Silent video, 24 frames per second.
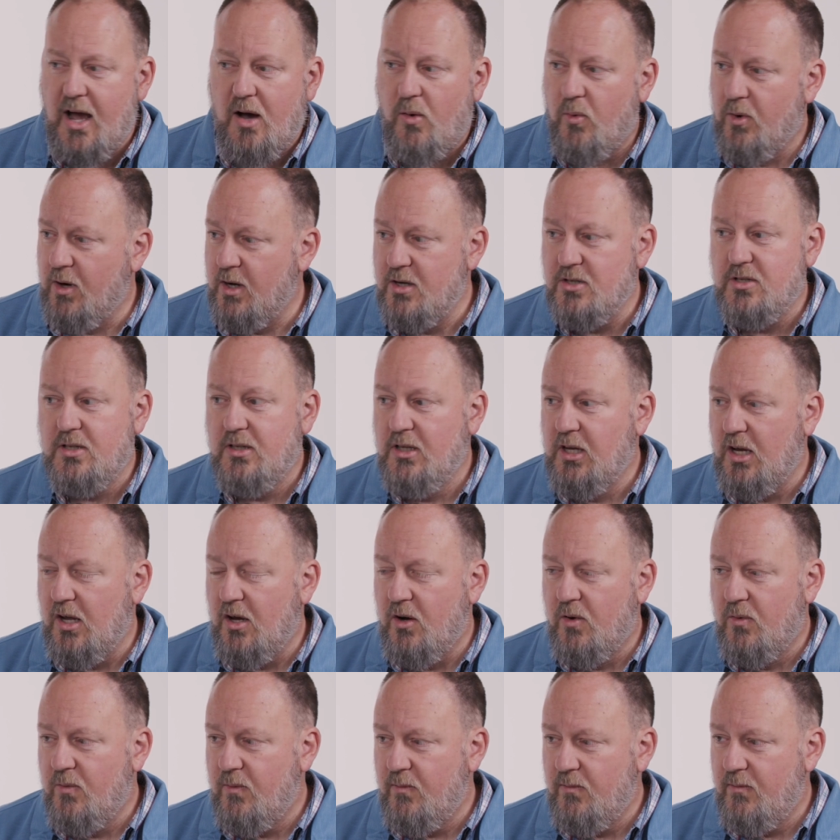we're going
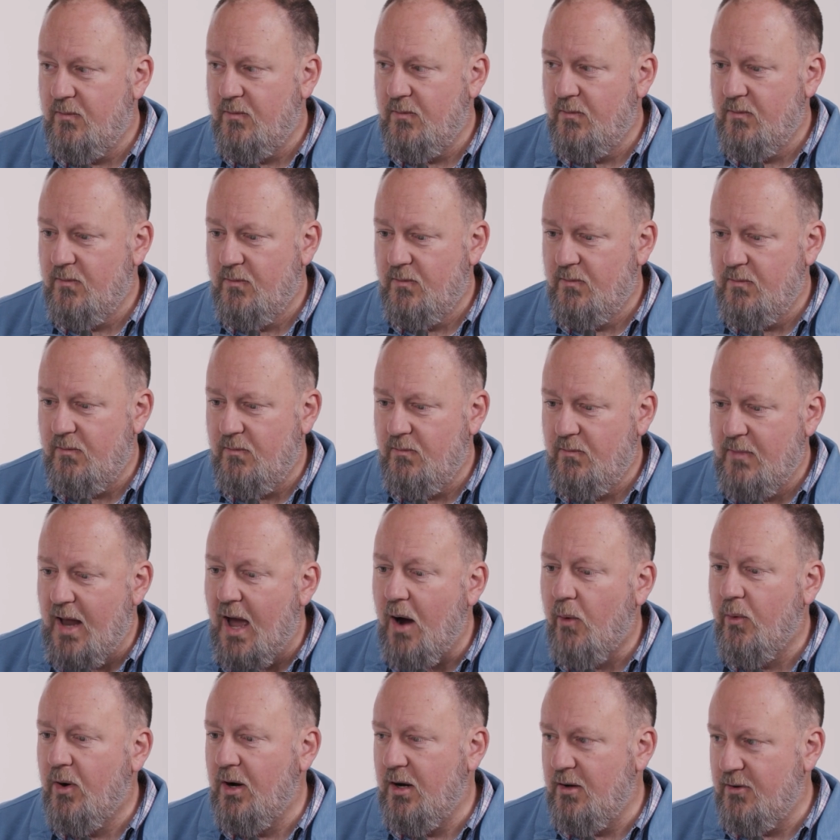to,
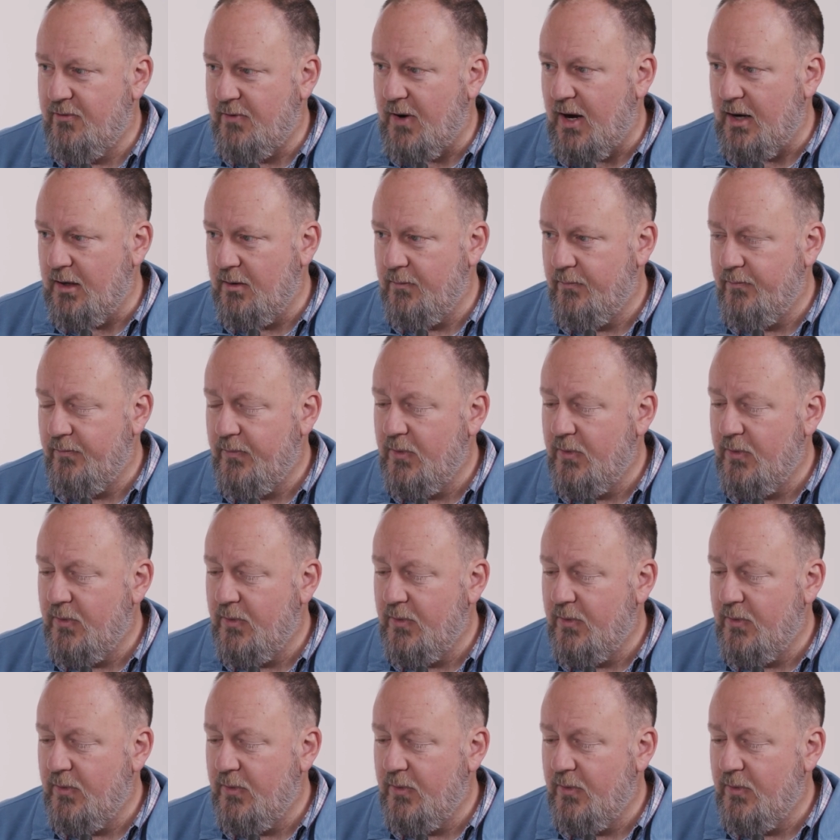now we're going to fight.